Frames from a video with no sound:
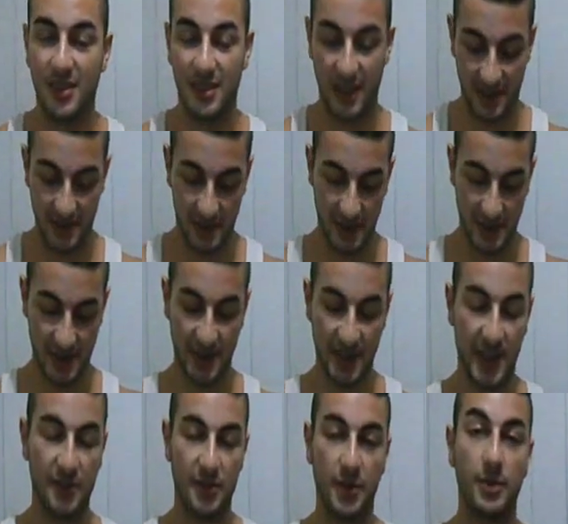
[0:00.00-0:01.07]
Like, seriously,
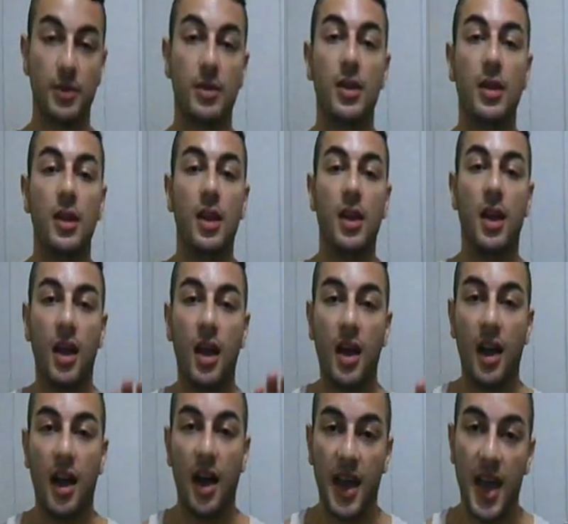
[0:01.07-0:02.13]
get real.
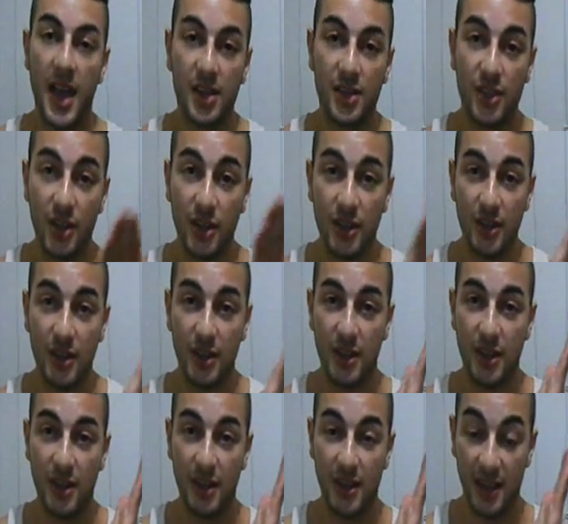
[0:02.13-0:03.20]
I hated her.
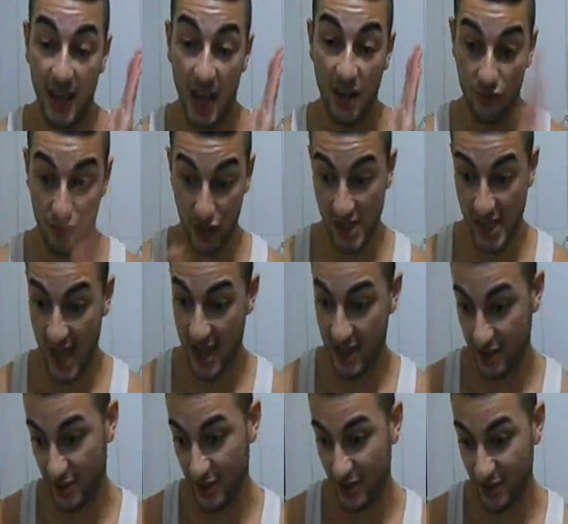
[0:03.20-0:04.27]
Like, I really
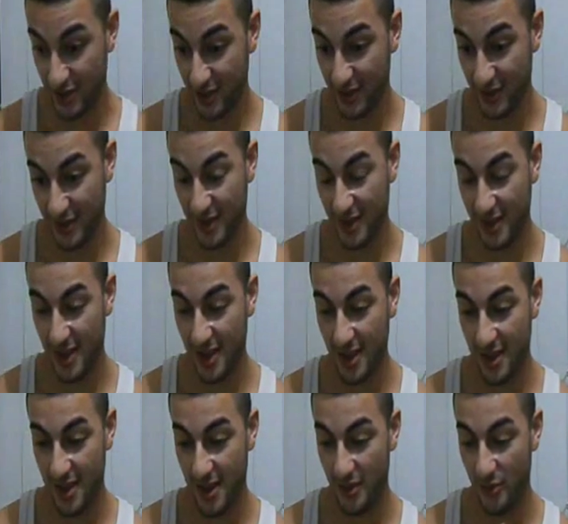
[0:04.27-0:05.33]
hated her.
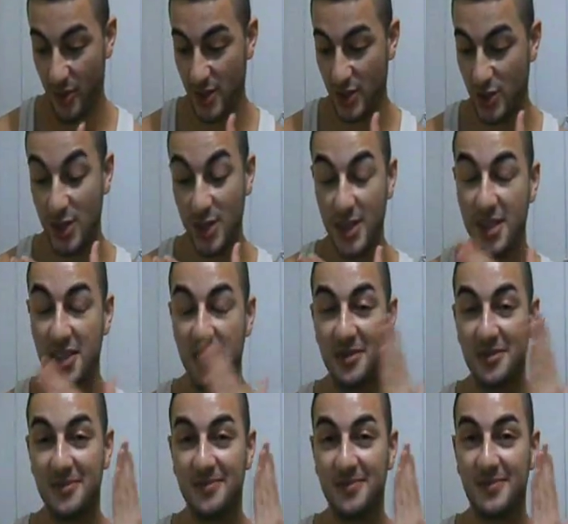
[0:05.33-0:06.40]
When she
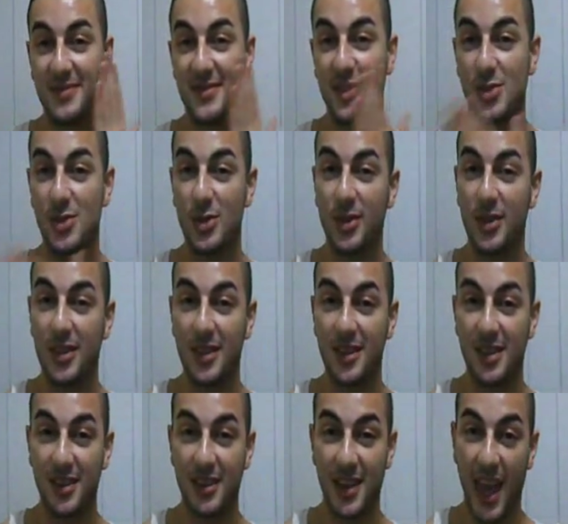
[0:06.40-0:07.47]
took
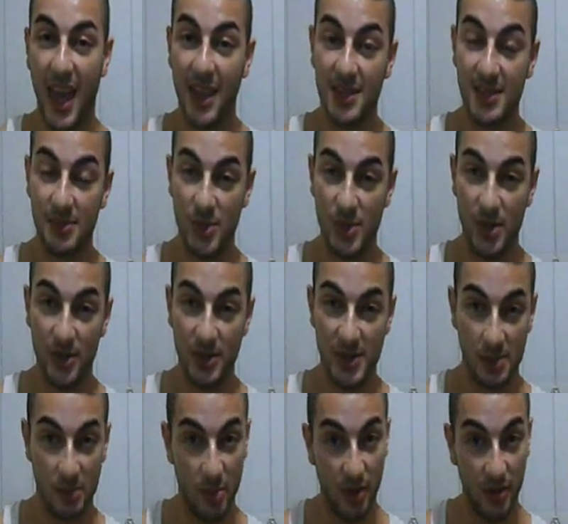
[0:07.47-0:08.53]
Candice Michelle's
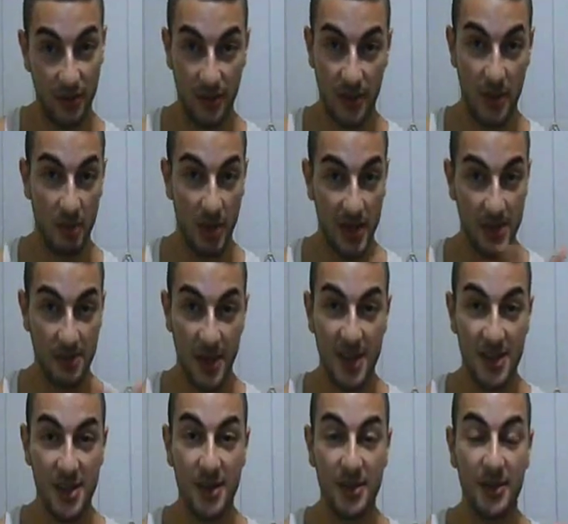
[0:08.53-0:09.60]
spot for the Bunny
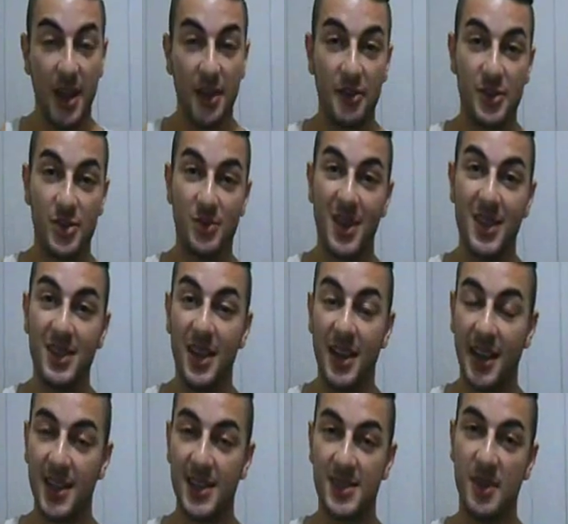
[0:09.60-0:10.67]
Mania at WrestleMania
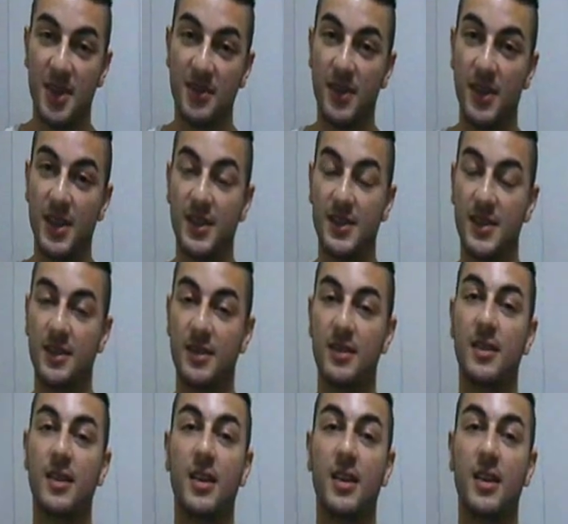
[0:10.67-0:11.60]
against Beth Phoenix and